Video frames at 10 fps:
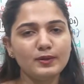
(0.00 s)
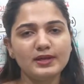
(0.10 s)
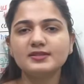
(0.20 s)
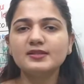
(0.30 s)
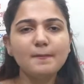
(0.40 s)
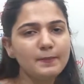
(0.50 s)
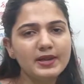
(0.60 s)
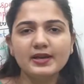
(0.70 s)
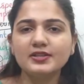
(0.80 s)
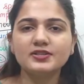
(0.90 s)
We can
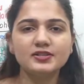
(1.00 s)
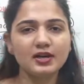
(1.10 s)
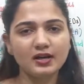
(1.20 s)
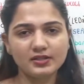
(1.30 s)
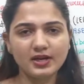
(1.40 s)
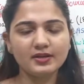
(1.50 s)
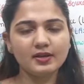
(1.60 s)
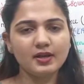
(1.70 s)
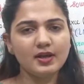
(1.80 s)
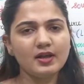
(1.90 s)
simply construct
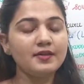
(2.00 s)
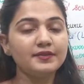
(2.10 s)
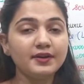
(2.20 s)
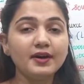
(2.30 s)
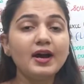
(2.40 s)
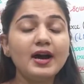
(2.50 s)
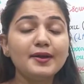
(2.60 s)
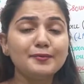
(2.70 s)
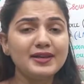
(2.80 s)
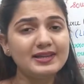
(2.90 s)
it. There
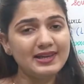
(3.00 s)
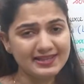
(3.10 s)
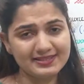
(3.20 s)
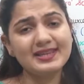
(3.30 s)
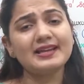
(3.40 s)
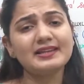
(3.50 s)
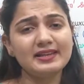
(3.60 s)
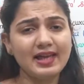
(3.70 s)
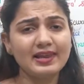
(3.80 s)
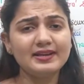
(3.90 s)
are very less
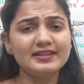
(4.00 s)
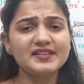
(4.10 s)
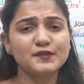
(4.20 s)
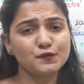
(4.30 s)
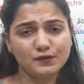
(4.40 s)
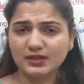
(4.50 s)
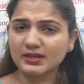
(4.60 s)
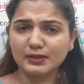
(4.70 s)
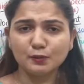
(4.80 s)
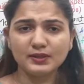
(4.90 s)
technicalities
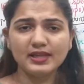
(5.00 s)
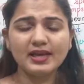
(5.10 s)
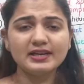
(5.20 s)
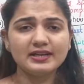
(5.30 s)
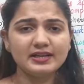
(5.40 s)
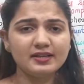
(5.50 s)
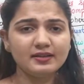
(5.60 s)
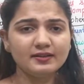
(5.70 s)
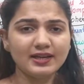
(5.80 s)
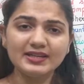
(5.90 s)
associated with the
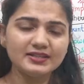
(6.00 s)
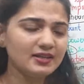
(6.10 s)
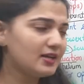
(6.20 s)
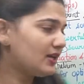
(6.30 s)
LED, right?